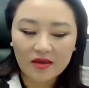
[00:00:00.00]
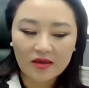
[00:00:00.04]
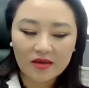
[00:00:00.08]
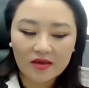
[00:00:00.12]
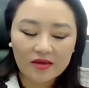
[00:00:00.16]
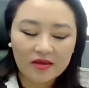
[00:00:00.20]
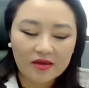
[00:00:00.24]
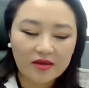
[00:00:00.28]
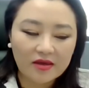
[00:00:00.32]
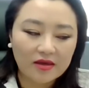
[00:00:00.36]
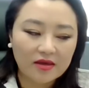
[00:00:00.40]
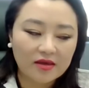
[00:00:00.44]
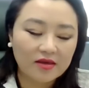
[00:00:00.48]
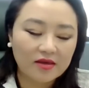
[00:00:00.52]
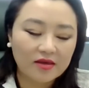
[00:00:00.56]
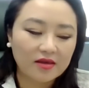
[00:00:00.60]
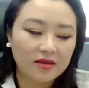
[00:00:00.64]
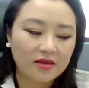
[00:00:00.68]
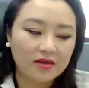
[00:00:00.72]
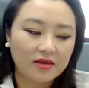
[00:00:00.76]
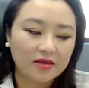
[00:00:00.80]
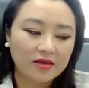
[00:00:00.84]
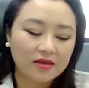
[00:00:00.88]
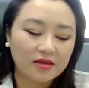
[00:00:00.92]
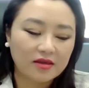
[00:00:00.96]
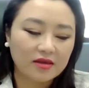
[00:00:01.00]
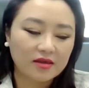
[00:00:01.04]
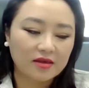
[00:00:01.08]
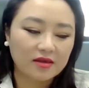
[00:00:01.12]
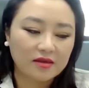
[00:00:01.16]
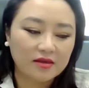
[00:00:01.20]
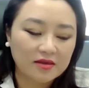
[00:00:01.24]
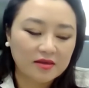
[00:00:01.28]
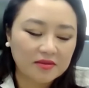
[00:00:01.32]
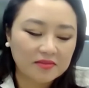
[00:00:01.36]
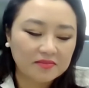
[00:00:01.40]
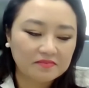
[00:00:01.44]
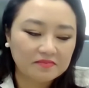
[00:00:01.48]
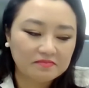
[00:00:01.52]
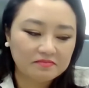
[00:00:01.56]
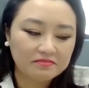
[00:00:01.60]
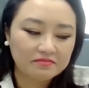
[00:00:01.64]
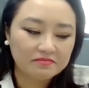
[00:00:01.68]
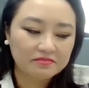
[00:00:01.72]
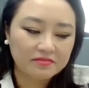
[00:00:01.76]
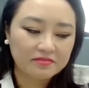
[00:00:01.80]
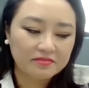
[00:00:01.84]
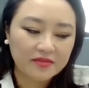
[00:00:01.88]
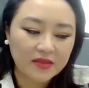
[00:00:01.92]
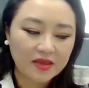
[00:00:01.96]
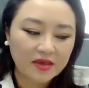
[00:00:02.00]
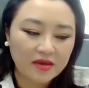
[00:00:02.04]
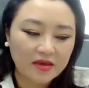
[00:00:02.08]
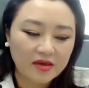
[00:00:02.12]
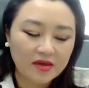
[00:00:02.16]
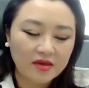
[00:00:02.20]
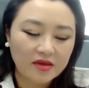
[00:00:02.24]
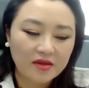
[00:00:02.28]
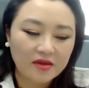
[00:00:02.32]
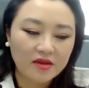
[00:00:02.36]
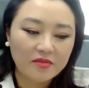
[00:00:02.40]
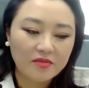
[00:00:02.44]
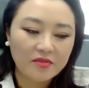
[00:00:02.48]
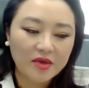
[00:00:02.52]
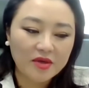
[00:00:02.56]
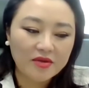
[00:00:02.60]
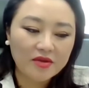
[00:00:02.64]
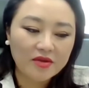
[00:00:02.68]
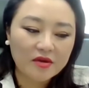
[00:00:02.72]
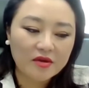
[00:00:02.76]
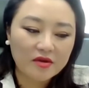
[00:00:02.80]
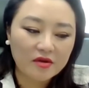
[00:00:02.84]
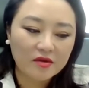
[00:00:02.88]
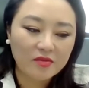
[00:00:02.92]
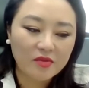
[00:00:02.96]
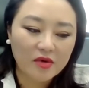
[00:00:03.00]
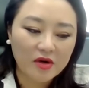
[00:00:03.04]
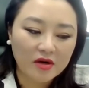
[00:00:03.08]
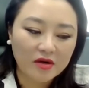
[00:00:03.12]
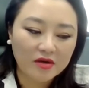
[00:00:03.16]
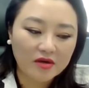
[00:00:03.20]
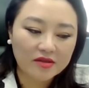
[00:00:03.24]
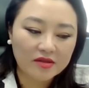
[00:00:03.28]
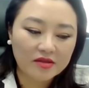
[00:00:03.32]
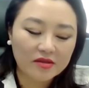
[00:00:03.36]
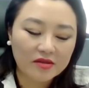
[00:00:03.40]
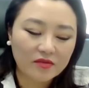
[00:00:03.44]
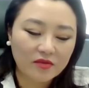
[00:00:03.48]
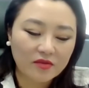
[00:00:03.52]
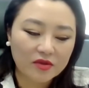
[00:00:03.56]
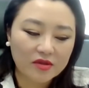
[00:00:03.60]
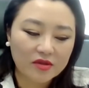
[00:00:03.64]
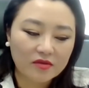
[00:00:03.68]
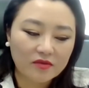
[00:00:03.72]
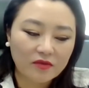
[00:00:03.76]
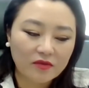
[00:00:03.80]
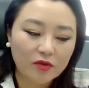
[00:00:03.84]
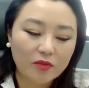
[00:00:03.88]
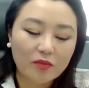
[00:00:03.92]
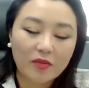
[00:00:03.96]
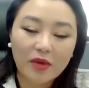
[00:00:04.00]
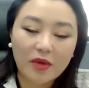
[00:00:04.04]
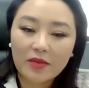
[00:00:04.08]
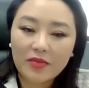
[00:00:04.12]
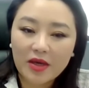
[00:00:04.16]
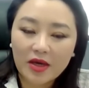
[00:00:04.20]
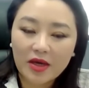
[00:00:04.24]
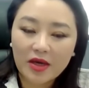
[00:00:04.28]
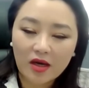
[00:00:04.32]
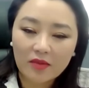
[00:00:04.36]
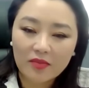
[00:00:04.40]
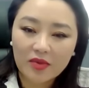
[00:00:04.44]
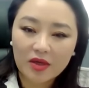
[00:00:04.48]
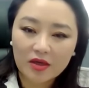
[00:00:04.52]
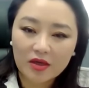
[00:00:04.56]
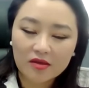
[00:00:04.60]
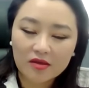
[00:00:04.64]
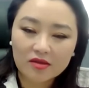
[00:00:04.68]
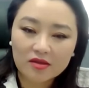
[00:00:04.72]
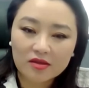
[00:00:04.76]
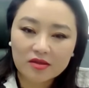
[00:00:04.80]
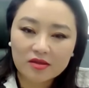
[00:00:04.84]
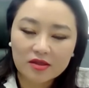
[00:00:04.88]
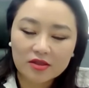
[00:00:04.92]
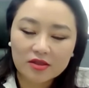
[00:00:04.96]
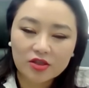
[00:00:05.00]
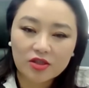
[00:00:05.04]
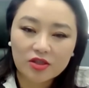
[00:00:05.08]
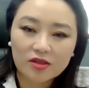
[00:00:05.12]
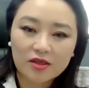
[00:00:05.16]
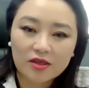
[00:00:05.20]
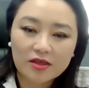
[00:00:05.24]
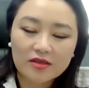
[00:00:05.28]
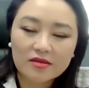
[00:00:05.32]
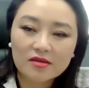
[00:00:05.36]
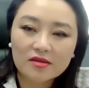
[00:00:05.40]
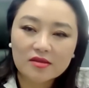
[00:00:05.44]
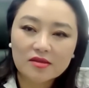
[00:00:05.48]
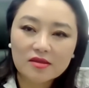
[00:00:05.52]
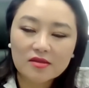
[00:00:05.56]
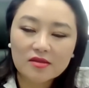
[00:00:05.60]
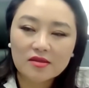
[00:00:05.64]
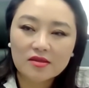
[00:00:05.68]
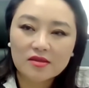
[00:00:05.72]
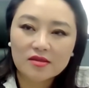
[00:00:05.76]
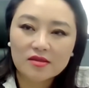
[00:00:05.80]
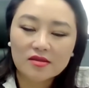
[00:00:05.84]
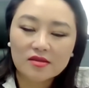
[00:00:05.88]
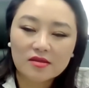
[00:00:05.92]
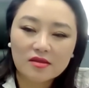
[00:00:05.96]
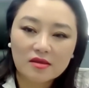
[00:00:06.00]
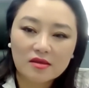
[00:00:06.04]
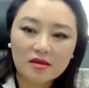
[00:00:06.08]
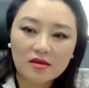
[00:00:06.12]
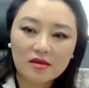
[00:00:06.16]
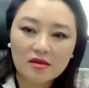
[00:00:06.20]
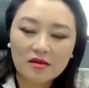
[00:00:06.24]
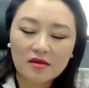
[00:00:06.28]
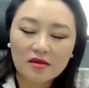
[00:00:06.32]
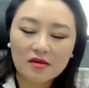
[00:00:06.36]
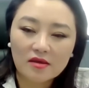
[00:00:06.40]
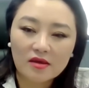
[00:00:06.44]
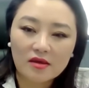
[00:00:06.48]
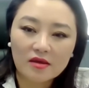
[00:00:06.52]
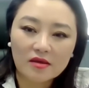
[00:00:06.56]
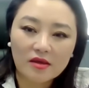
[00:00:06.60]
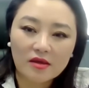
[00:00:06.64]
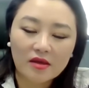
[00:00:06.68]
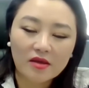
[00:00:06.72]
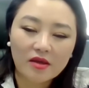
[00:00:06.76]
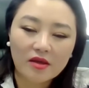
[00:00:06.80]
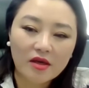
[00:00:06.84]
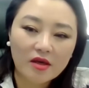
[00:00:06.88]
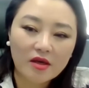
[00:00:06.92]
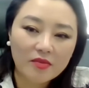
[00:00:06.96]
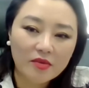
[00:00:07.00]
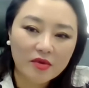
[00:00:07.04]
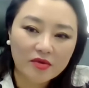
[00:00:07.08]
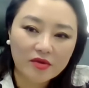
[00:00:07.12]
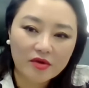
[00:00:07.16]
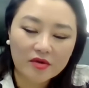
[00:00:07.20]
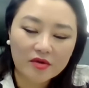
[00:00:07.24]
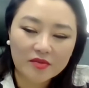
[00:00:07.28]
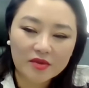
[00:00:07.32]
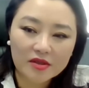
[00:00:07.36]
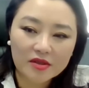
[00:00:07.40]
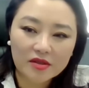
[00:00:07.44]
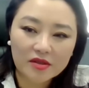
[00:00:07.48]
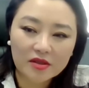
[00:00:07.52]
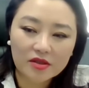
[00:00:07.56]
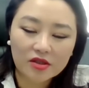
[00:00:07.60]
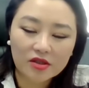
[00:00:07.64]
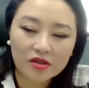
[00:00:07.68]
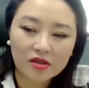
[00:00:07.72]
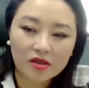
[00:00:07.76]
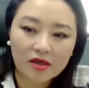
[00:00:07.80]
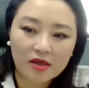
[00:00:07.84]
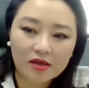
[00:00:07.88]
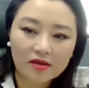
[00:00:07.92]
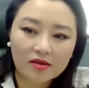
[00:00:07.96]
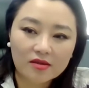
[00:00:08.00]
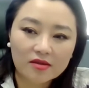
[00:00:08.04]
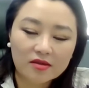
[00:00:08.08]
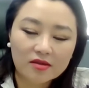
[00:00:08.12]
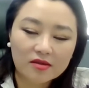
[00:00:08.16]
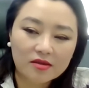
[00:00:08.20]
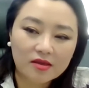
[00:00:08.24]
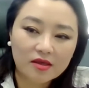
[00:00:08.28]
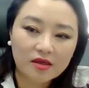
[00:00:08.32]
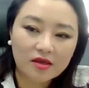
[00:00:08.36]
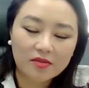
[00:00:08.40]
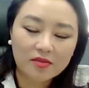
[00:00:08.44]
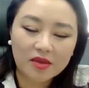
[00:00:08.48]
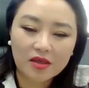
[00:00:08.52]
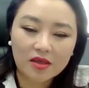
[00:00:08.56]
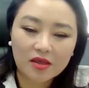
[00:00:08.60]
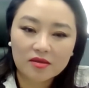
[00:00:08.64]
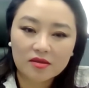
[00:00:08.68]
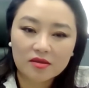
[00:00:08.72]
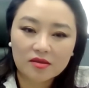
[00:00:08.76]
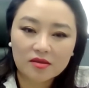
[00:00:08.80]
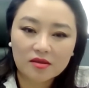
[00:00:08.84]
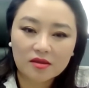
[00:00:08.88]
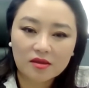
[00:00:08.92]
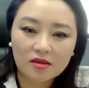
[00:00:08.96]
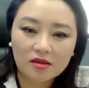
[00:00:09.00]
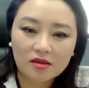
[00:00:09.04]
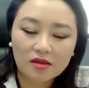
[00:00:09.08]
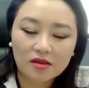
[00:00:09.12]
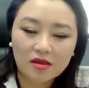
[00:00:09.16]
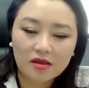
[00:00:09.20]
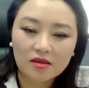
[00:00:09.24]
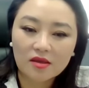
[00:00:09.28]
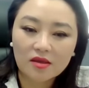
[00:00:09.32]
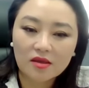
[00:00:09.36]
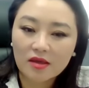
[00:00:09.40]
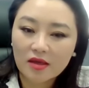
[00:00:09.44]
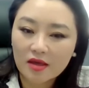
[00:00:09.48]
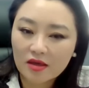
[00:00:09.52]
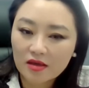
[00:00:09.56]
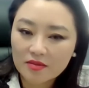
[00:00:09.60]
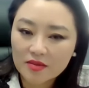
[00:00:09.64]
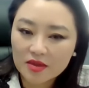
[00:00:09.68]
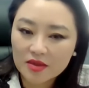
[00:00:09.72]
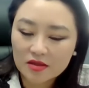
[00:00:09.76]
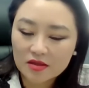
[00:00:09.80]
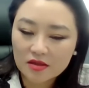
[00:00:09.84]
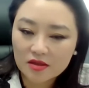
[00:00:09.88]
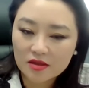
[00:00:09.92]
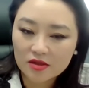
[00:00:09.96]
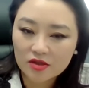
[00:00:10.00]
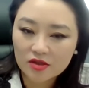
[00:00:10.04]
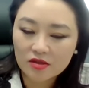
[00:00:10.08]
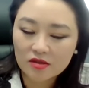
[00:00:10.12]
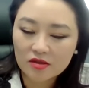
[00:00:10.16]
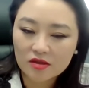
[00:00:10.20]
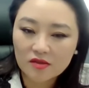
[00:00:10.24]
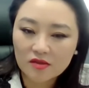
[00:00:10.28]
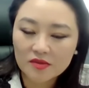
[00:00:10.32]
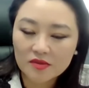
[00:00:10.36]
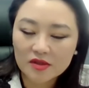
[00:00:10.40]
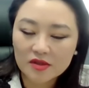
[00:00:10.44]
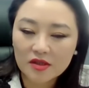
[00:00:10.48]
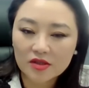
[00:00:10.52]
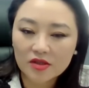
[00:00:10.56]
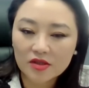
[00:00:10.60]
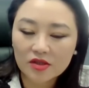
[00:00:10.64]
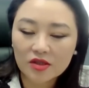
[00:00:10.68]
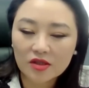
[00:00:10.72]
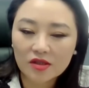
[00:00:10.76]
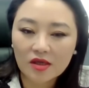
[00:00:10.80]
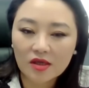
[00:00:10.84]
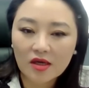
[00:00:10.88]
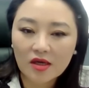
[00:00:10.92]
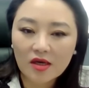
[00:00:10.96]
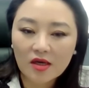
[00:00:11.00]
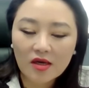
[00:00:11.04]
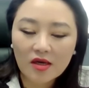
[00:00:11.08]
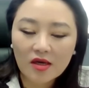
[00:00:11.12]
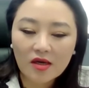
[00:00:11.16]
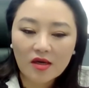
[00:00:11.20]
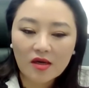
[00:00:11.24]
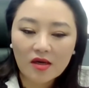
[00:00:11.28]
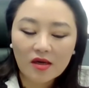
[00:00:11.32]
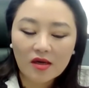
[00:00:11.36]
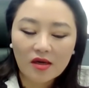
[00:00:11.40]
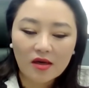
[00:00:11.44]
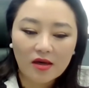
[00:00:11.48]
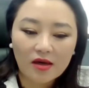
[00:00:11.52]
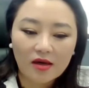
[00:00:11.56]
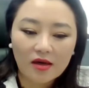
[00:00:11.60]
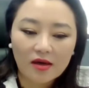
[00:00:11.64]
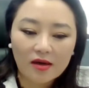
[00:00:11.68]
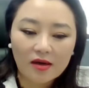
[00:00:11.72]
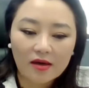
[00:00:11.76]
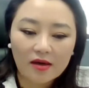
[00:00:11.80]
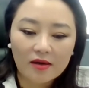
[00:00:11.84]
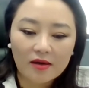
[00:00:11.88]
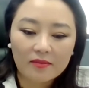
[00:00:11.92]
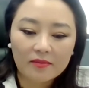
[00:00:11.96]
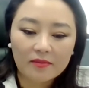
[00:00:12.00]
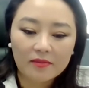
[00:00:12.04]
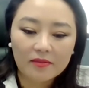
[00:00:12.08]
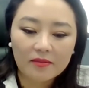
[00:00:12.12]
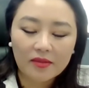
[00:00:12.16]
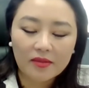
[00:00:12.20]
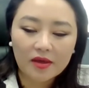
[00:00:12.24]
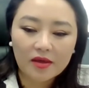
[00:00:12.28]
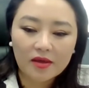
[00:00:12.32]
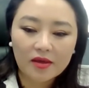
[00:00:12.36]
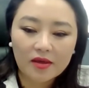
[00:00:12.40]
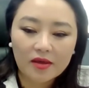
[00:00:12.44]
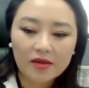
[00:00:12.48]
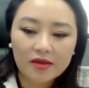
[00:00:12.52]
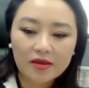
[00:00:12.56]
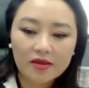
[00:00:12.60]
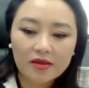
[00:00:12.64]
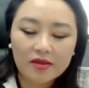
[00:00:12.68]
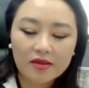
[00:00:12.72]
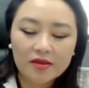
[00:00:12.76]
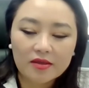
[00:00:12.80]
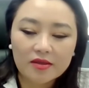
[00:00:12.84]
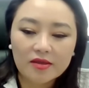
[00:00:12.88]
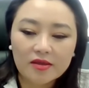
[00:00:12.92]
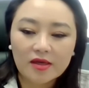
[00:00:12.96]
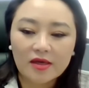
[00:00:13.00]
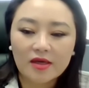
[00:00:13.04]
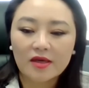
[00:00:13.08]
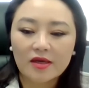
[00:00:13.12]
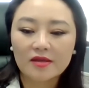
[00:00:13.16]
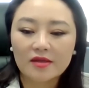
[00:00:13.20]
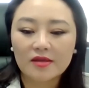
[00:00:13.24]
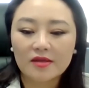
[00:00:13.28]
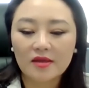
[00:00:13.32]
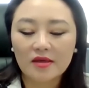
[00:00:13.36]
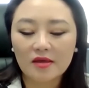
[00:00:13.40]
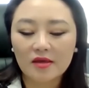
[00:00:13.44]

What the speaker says: Yeah. And the mythical parts, what might be happening in a session, I can see this in hypnotherapy session, and the same as in ketamine session, deep session, that